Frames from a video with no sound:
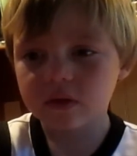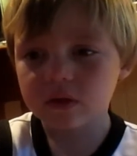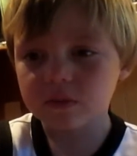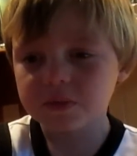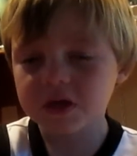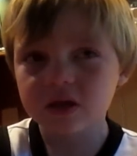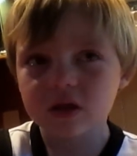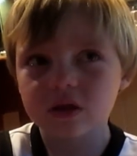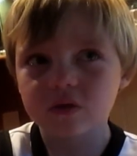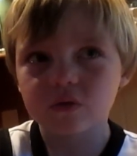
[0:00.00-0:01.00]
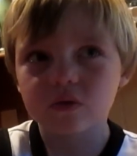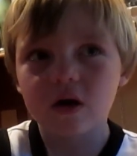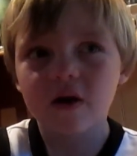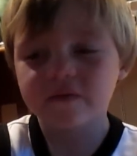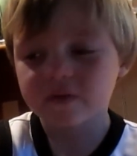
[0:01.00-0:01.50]
The pizza is cool.
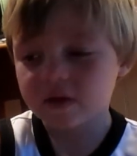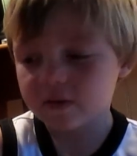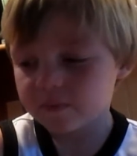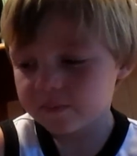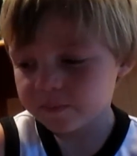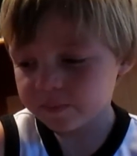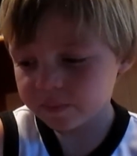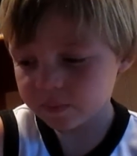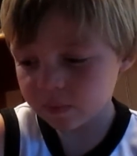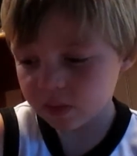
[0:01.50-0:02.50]
Yeah, you can eat the pizza.